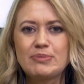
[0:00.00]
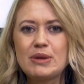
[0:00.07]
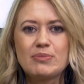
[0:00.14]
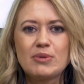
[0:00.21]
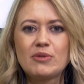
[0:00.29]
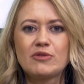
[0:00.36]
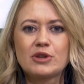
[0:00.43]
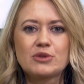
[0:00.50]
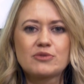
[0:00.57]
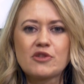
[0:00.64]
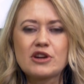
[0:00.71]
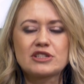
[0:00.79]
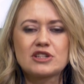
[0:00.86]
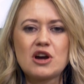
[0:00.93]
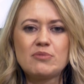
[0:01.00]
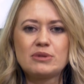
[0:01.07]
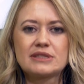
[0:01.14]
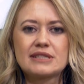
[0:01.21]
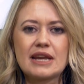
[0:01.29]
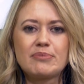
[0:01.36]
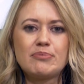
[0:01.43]
people would, for example,
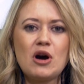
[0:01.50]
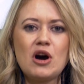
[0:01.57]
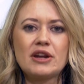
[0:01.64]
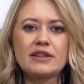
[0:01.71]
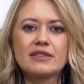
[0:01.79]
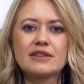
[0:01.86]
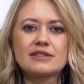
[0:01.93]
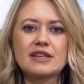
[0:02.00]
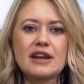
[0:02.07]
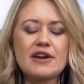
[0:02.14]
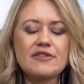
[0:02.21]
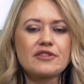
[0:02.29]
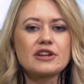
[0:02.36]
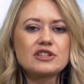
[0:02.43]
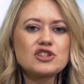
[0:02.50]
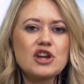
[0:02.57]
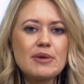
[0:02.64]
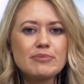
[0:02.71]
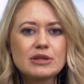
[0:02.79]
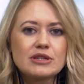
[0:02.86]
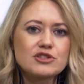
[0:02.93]
take part in the South African
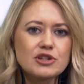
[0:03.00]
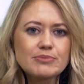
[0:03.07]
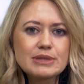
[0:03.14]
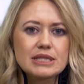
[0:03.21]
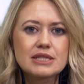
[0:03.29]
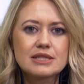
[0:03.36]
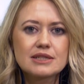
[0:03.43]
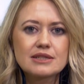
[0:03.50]
Championships?